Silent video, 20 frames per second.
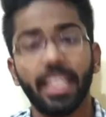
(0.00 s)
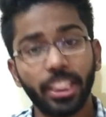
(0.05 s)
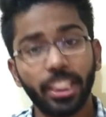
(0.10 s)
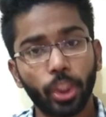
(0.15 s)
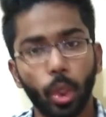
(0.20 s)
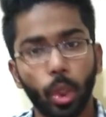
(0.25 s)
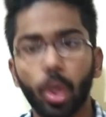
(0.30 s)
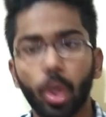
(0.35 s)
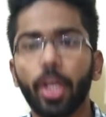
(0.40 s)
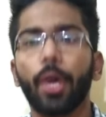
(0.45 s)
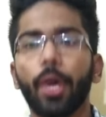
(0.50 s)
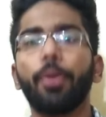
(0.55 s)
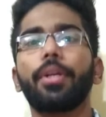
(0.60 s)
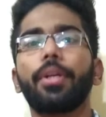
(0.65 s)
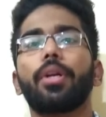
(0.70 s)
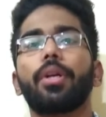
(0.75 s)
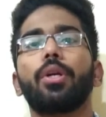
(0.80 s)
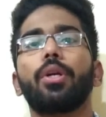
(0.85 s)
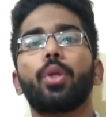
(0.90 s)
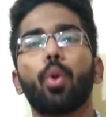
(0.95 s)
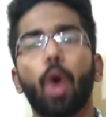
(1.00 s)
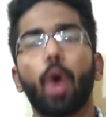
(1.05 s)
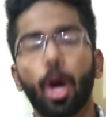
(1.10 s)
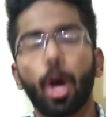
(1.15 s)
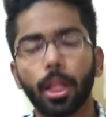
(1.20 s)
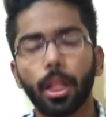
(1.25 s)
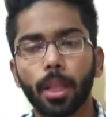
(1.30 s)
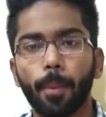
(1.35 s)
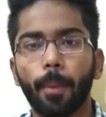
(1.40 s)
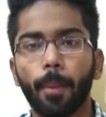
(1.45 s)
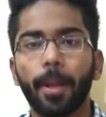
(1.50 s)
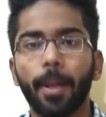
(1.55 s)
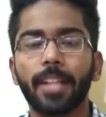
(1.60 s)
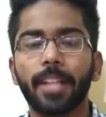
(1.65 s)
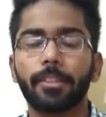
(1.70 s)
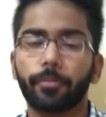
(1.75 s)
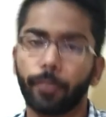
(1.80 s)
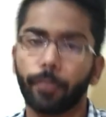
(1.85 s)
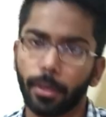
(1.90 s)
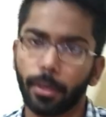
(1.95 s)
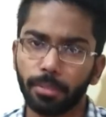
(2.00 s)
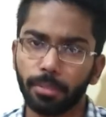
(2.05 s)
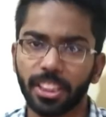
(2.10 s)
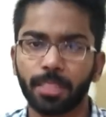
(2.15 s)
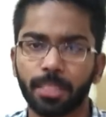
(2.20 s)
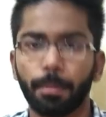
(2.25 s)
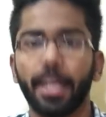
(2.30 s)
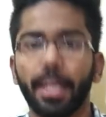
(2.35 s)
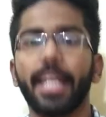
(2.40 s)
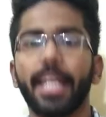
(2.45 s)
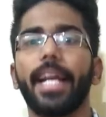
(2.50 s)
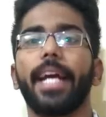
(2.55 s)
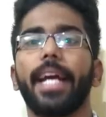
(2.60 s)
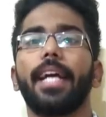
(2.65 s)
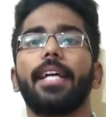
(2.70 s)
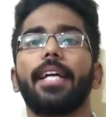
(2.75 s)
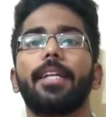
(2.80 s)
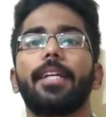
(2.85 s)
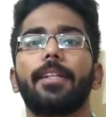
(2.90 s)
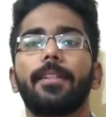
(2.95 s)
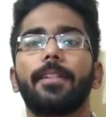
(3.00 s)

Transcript: It is rolled out to all the mobiles from this Monday.